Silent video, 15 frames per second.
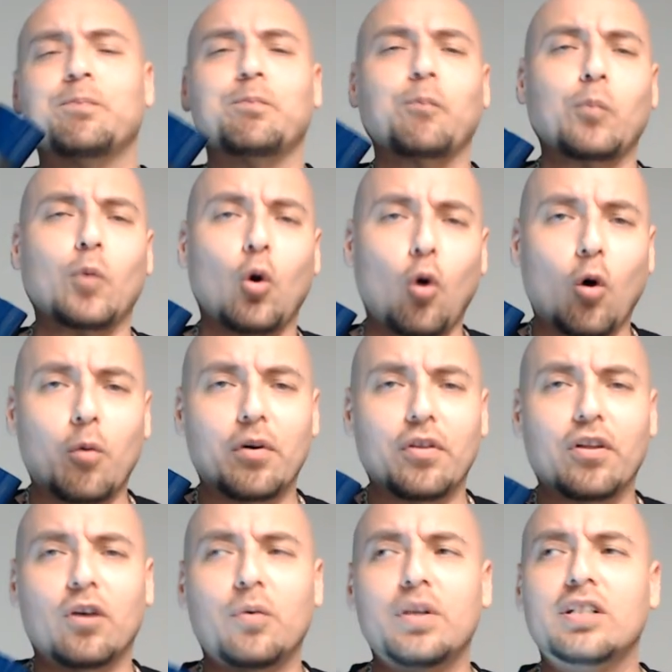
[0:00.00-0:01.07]
over the
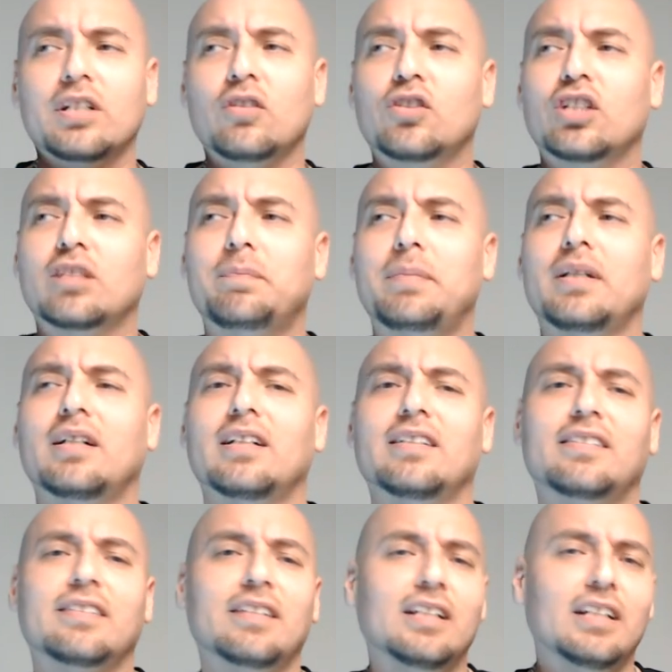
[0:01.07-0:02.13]
original just because
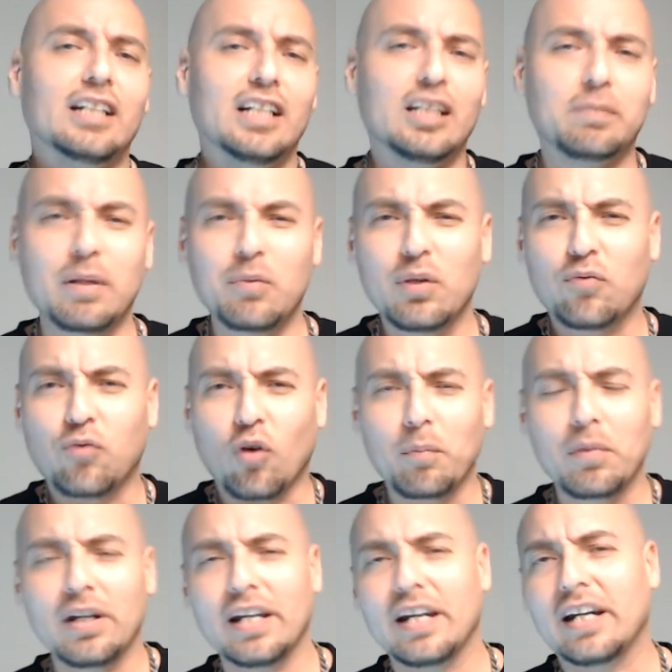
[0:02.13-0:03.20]
it's been
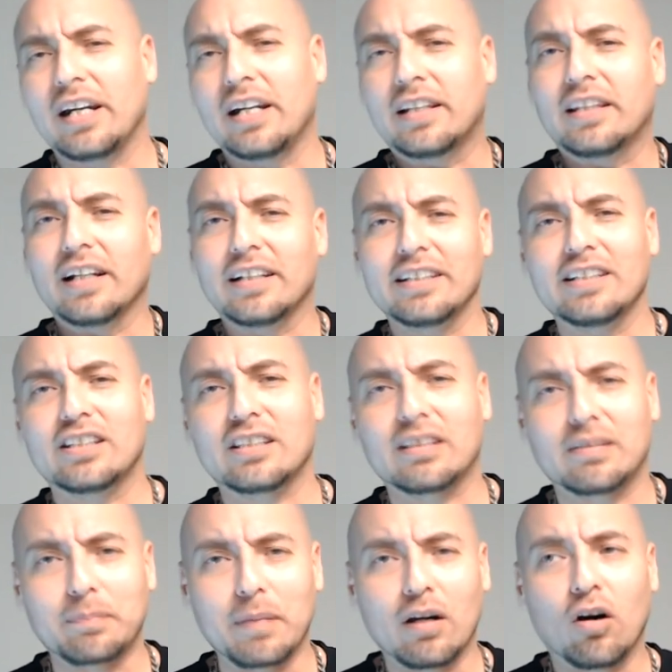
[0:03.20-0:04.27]
reformulated. It doesn't
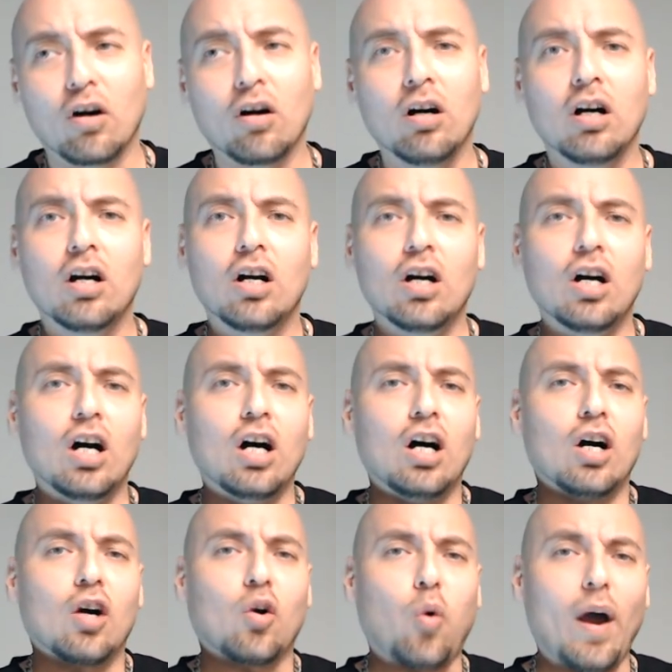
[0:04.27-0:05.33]
smell
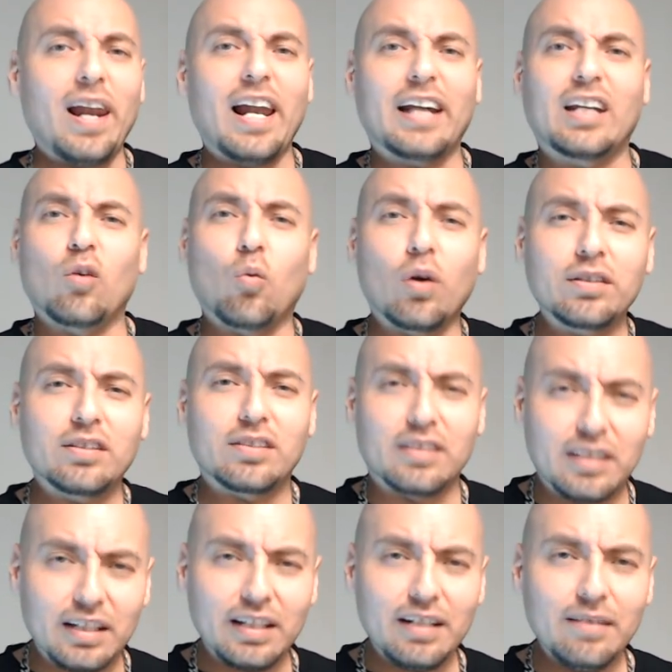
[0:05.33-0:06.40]
quite like it once
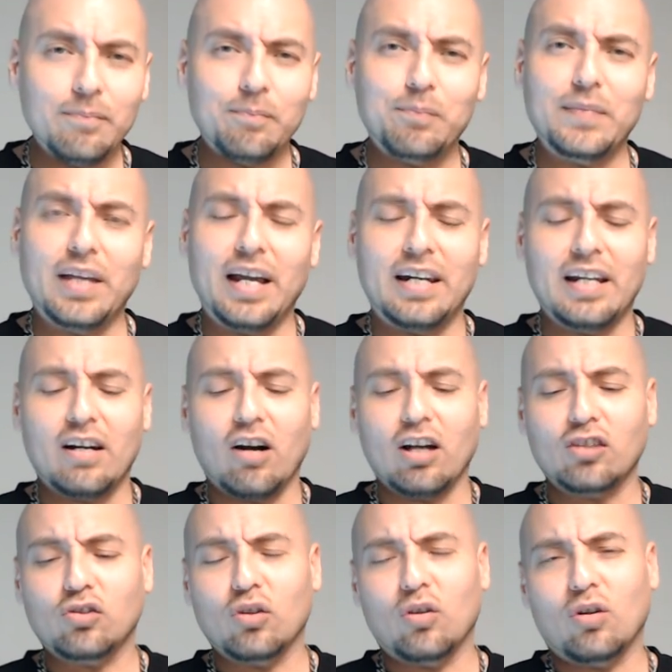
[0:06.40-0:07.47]
did, and it
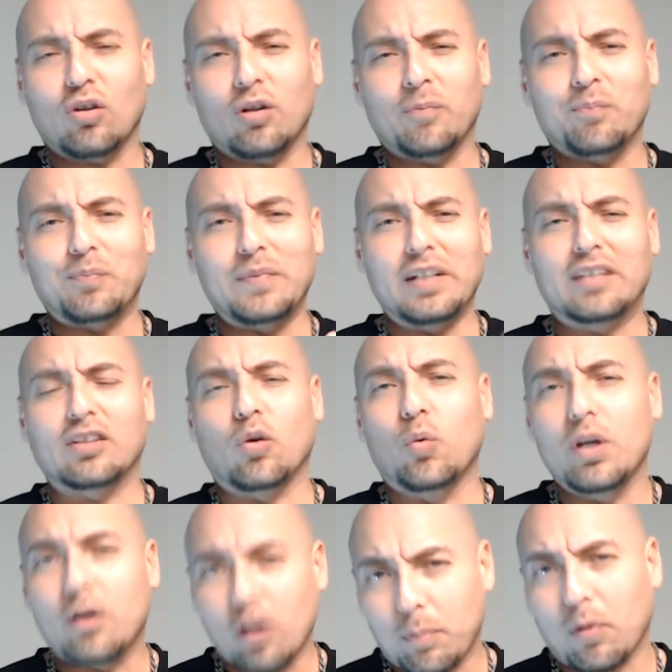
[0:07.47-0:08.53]
also it's a
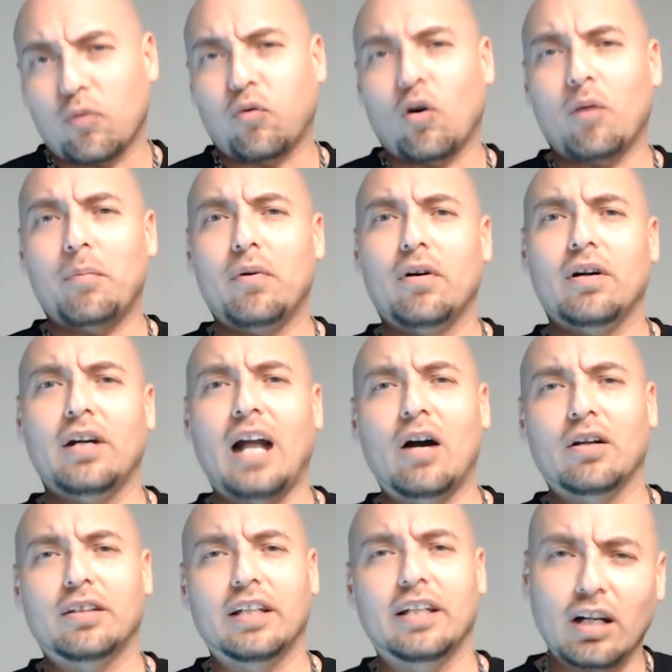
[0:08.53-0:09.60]
weaker performer
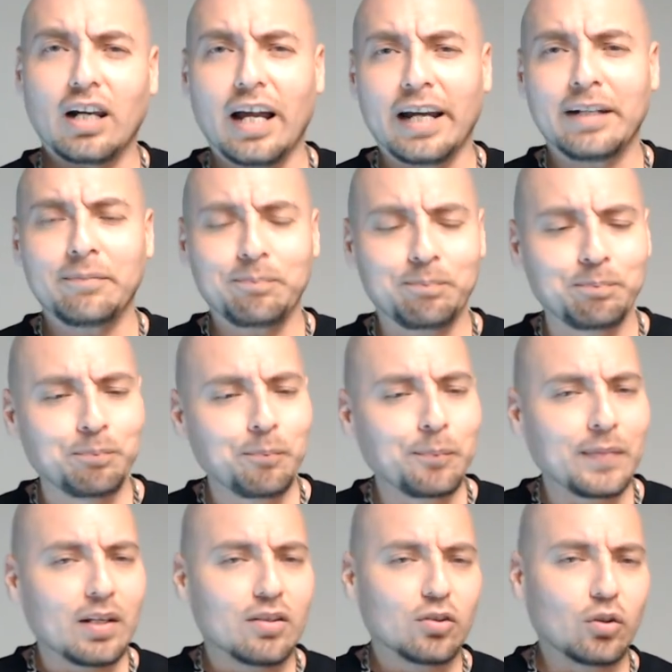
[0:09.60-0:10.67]
nowadays.
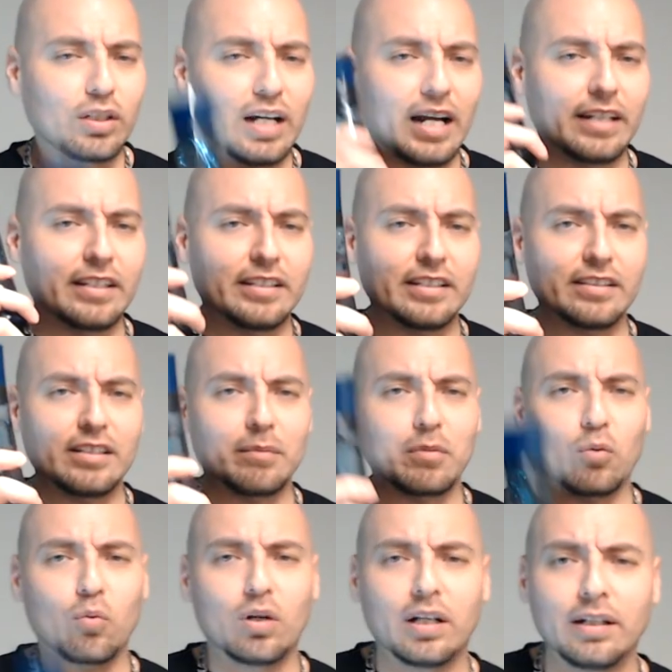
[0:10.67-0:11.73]
So yeah, this is number one.